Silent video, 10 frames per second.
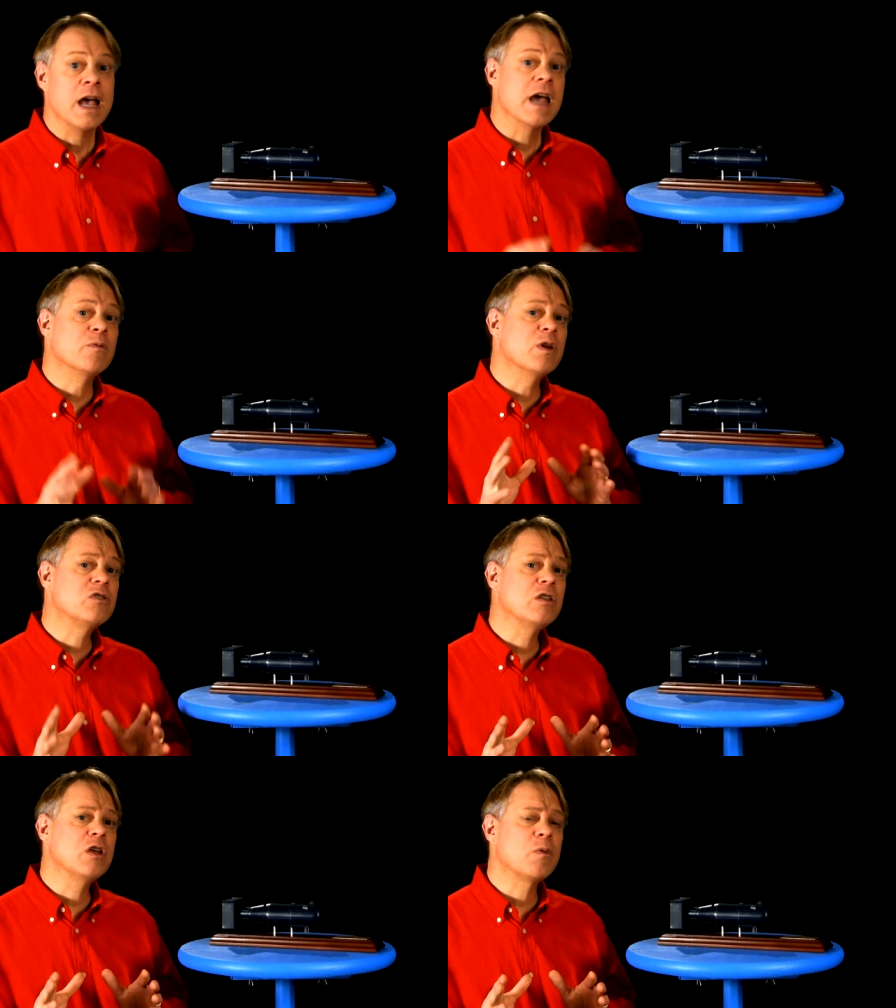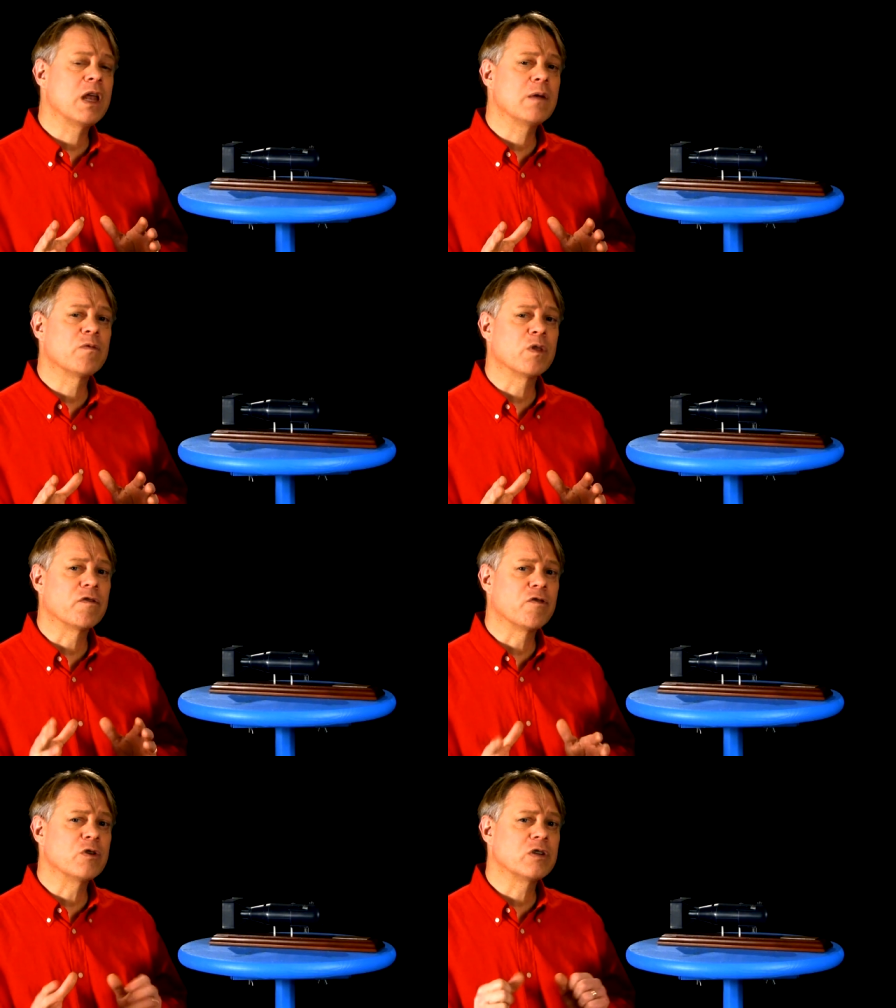Enriching the uranium for the
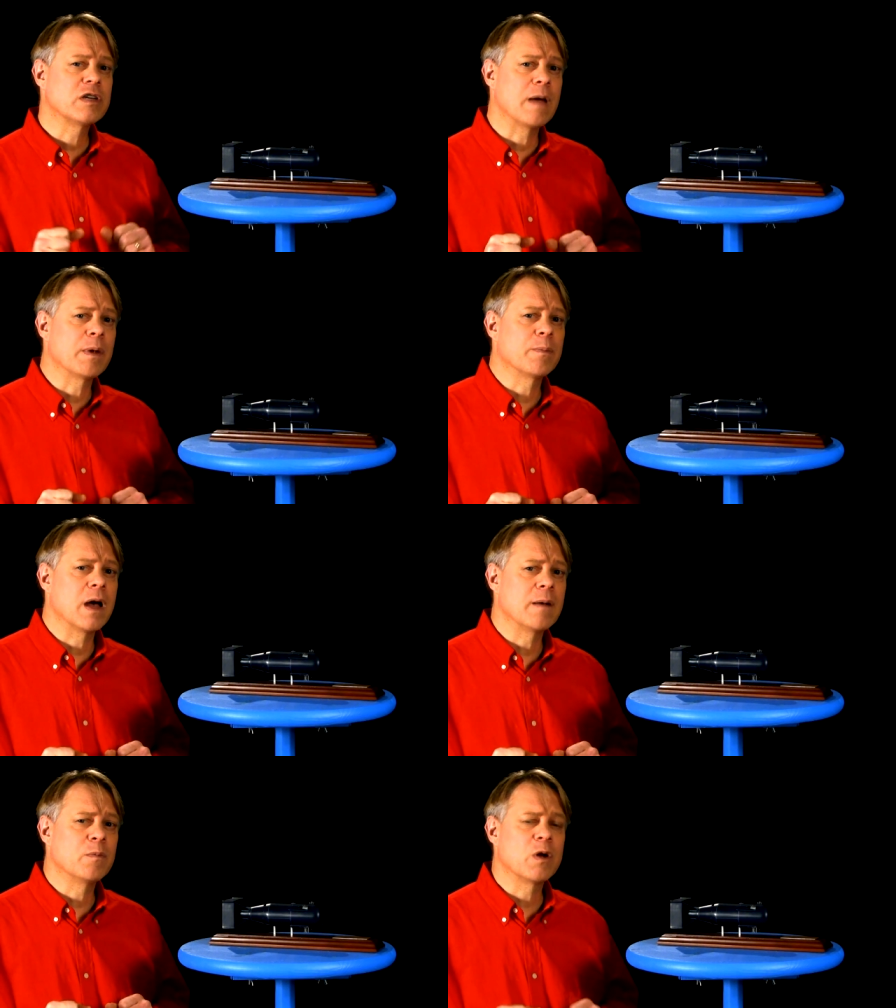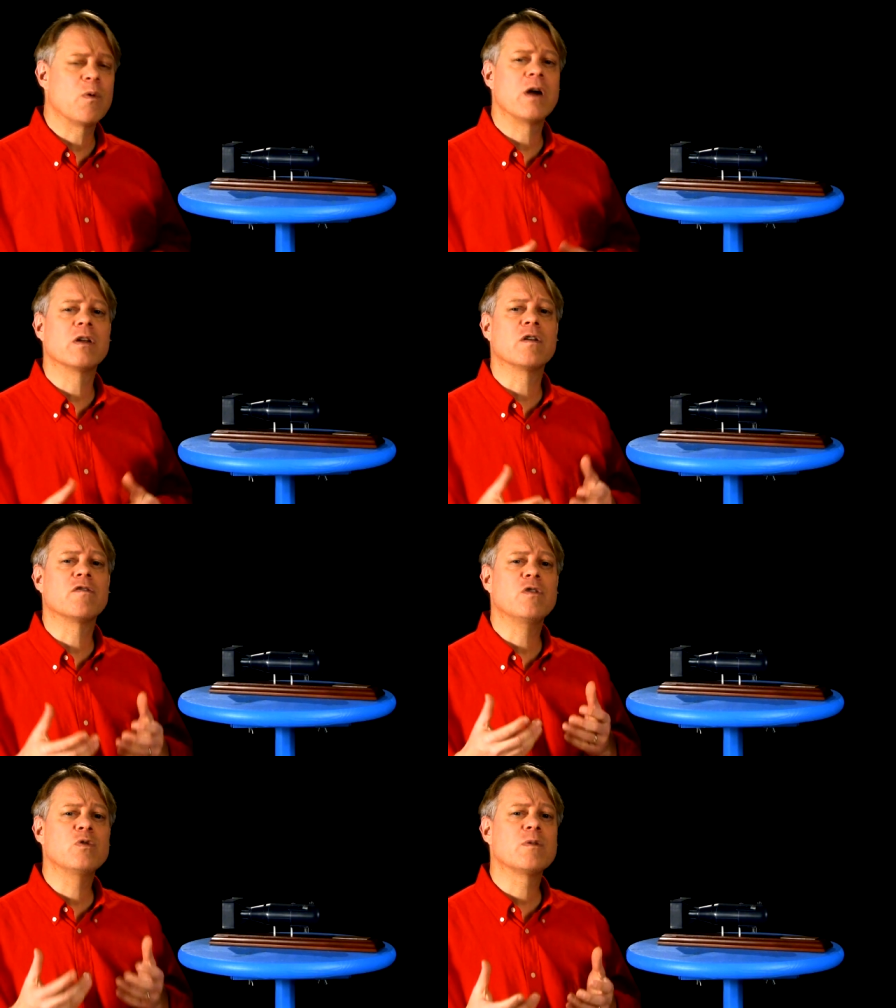first atomic bomb required a
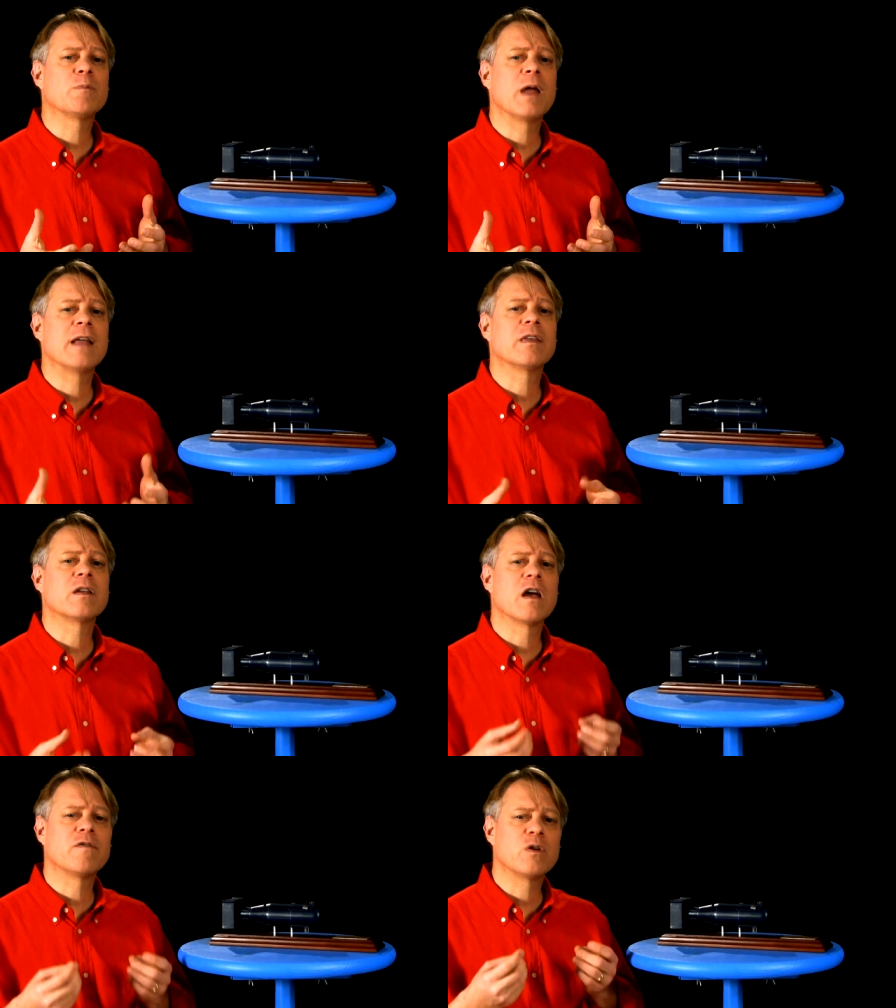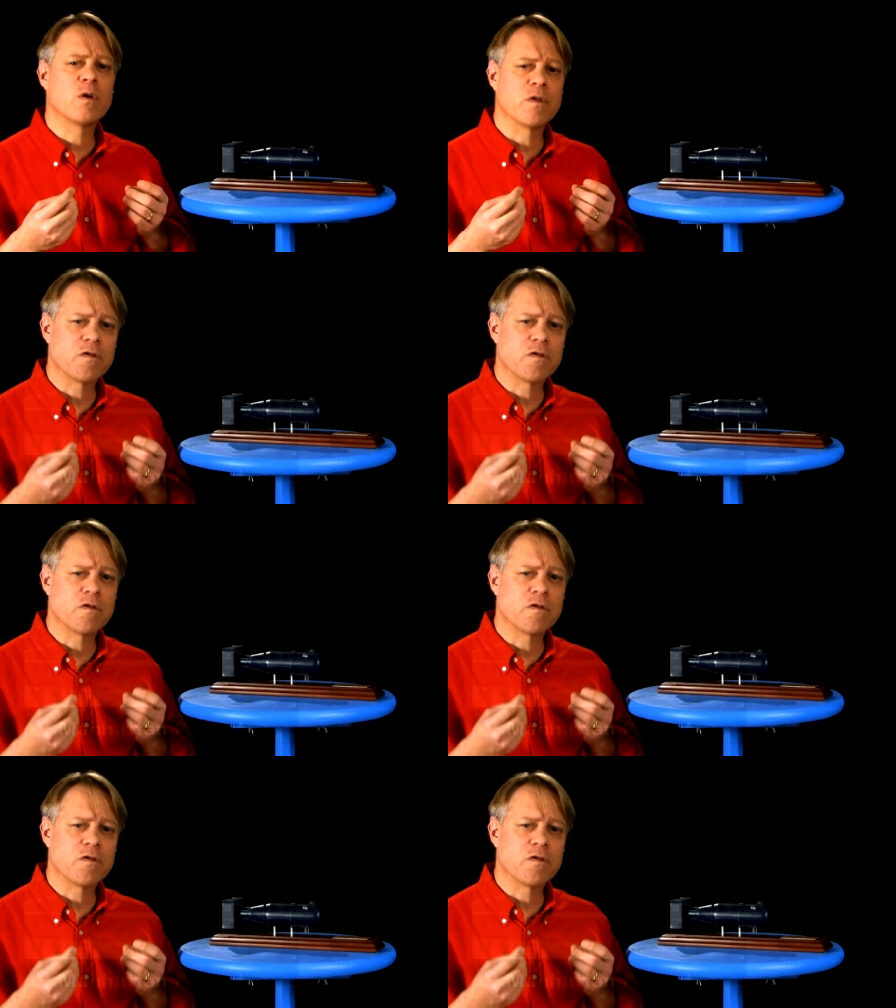diffusion plant that covered over